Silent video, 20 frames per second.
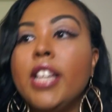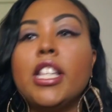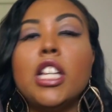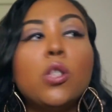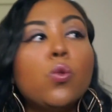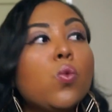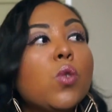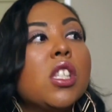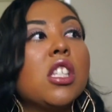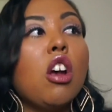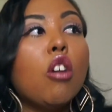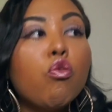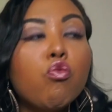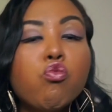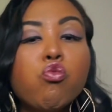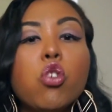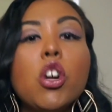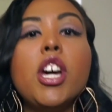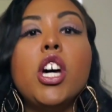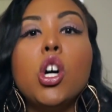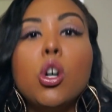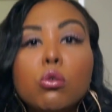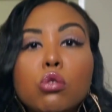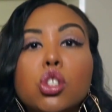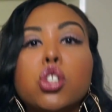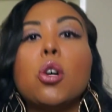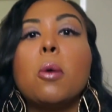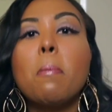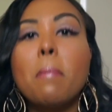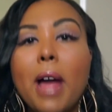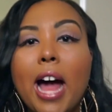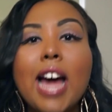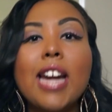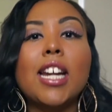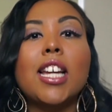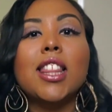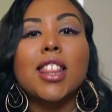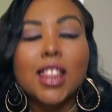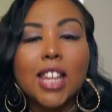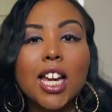This was a real
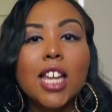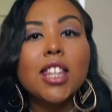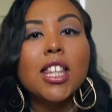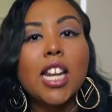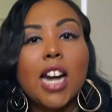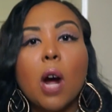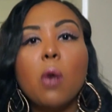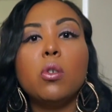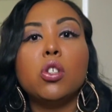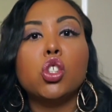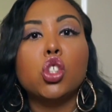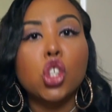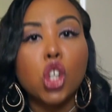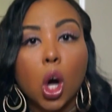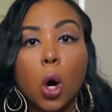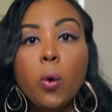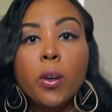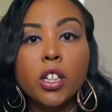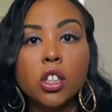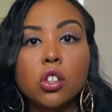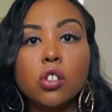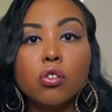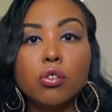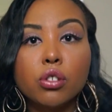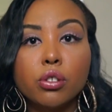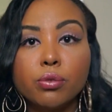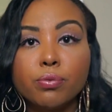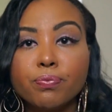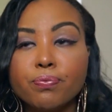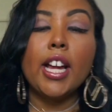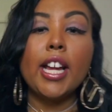traumatic thing that I was going through.